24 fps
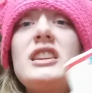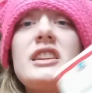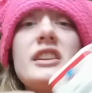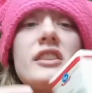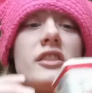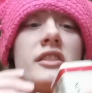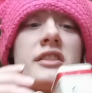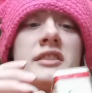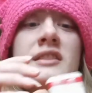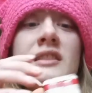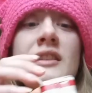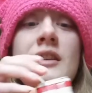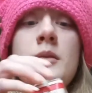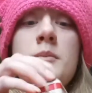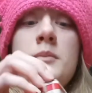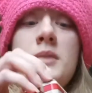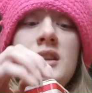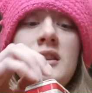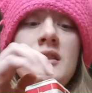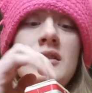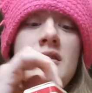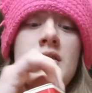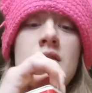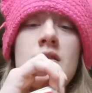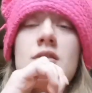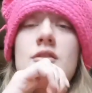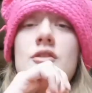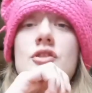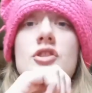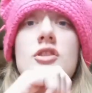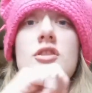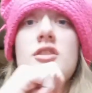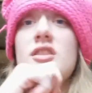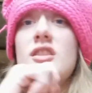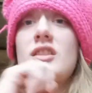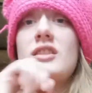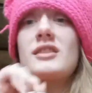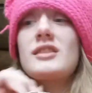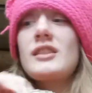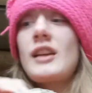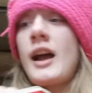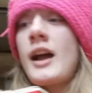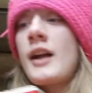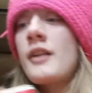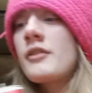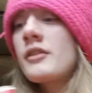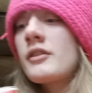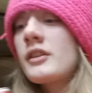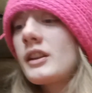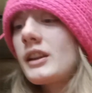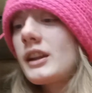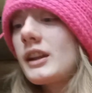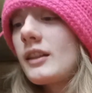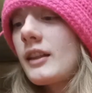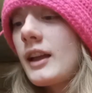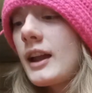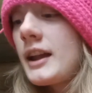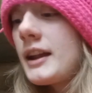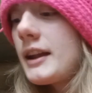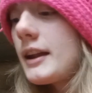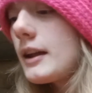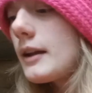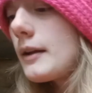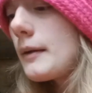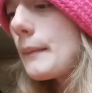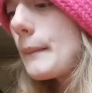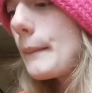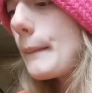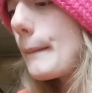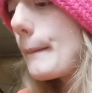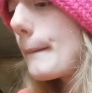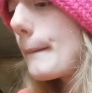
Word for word: a little cinnamon just because I really like it.